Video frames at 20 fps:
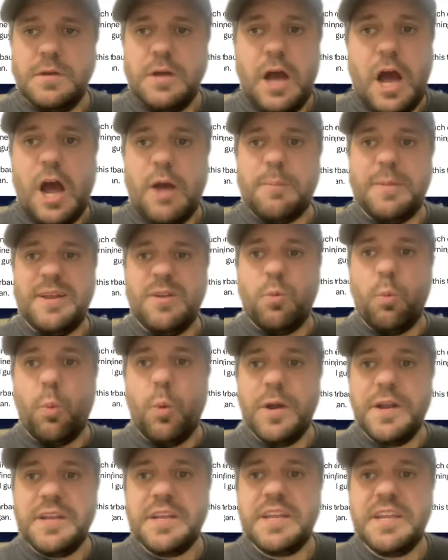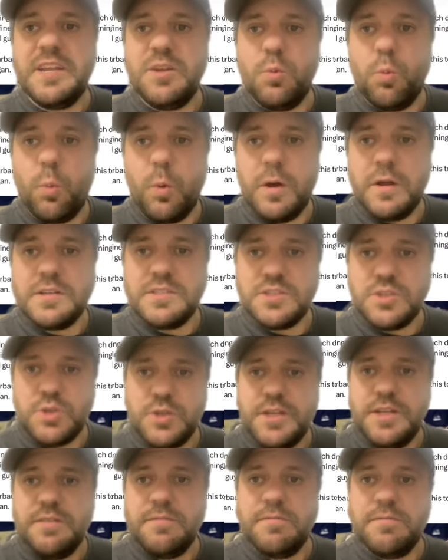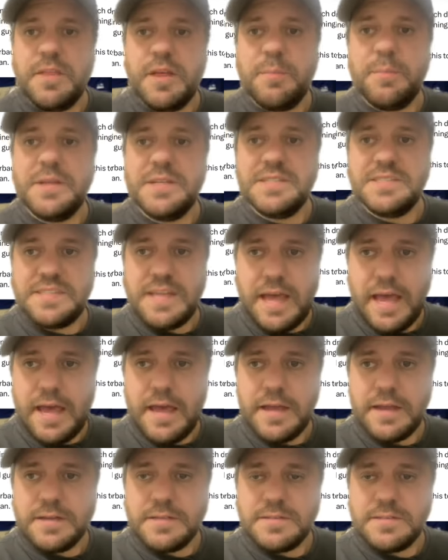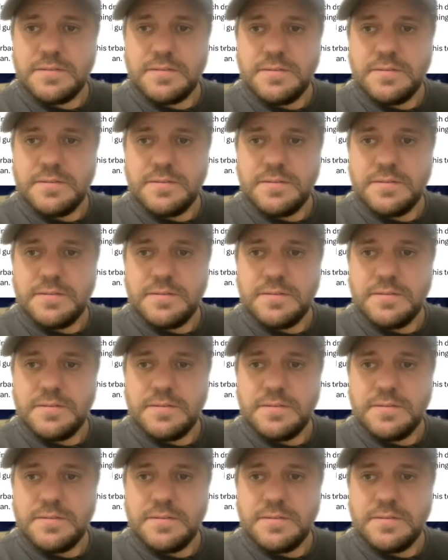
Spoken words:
I mean, wouldn't he want to leave them intact